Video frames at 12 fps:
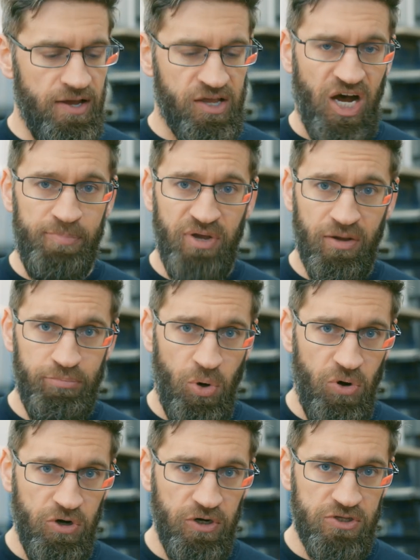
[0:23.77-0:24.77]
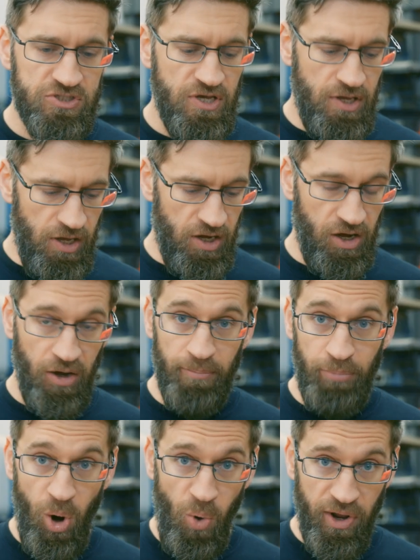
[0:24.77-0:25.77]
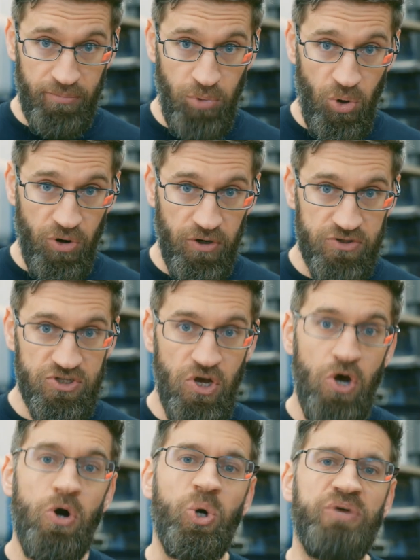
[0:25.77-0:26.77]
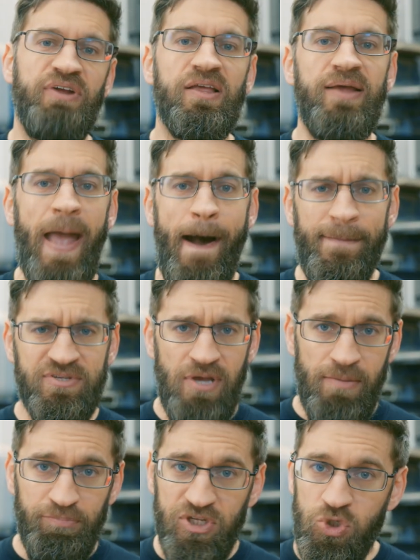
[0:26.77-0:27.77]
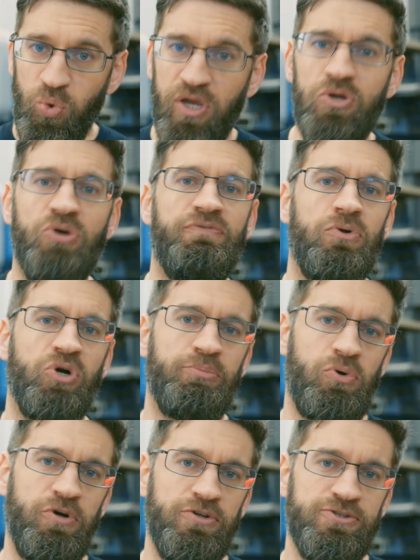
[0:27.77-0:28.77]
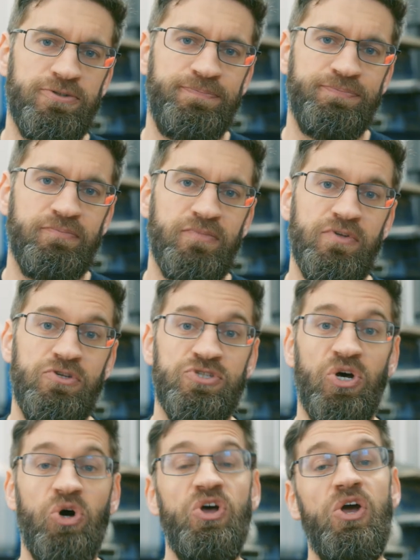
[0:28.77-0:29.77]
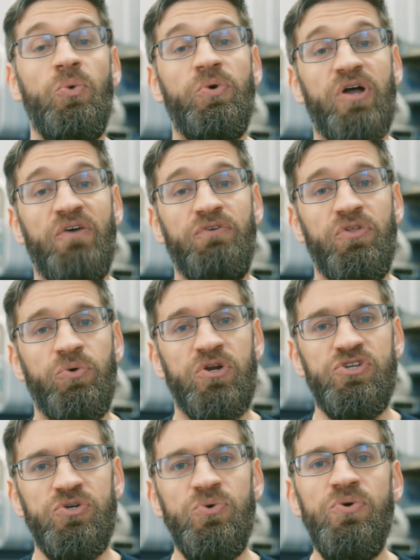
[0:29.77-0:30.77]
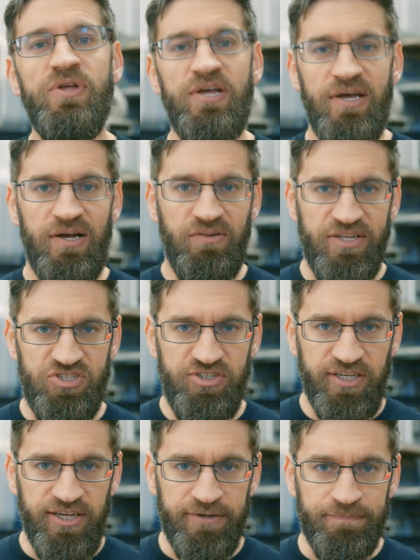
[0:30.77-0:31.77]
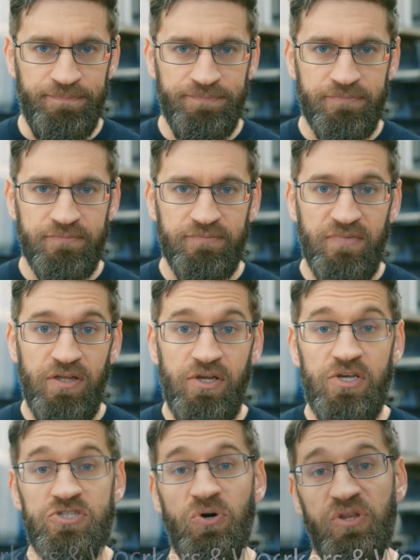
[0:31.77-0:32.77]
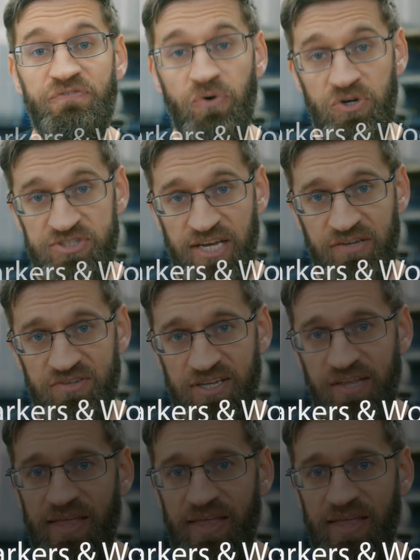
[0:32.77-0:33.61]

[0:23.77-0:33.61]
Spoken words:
cupping boards, bowling boards, or even gaps between your floorboards. So without further ado, let's dig in. So the first technique